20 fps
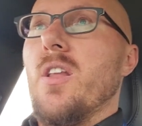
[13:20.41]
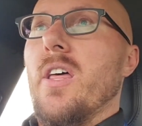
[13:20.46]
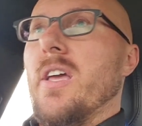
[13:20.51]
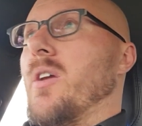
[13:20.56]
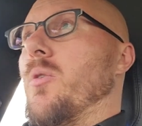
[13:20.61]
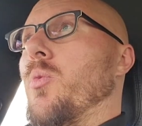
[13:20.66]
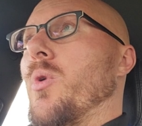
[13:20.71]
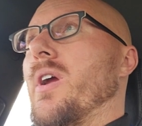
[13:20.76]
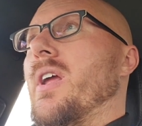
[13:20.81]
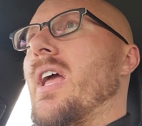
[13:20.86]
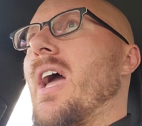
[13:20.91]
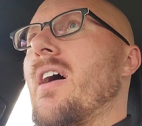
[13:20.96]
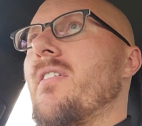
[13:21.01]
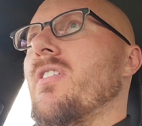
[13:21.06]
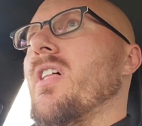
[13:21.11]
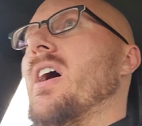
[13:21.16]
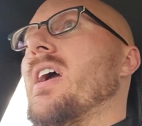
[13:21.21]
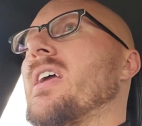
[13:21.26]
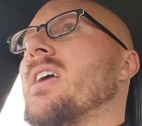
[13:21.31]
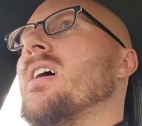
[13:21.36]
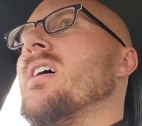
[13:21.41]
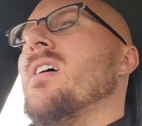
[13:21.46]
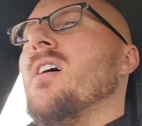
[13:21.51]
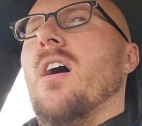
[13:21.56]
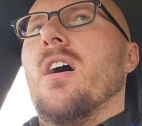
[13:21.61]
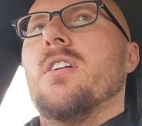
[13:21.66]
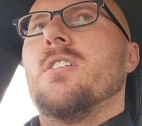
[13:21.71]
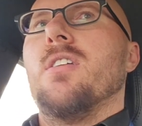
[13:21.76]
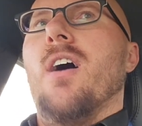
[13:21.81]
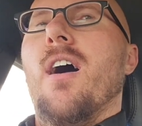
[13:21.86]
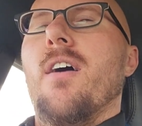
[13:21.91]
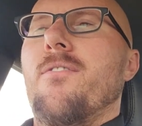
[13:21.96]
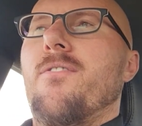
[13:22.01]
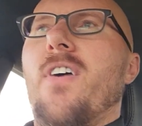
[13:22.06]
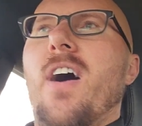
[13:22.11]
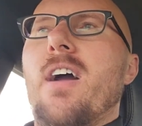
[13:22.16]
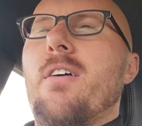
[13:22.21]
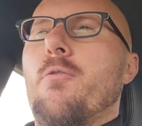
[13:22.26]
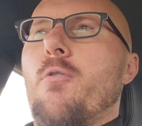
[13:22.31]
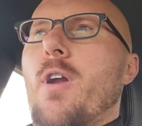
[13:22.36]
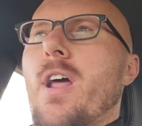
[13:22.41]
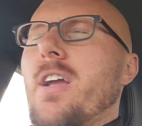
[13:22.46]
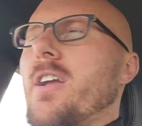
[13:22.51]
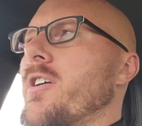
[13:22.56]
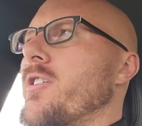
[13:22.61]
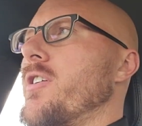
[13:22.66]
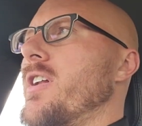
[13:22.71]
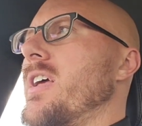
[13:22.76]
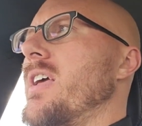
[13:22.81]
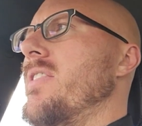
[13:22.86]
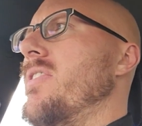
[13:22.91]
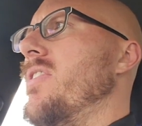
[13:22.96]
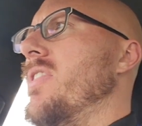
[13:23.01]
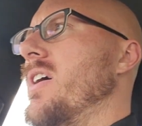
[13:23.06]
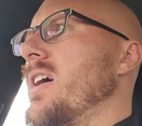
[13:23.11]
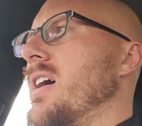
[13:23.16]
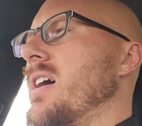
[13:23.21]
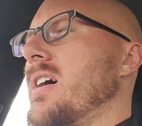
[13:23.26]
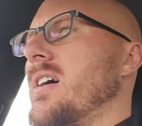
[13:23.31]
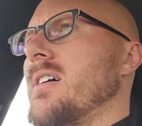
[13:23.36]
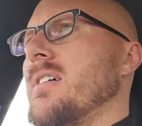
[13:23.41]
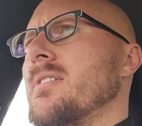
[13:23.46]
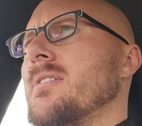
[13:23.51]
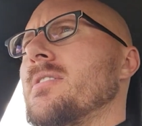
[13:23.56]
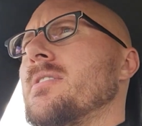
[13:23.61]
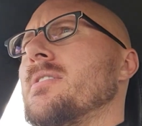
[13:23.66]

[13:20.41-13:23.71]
like we have like a top 5 record in the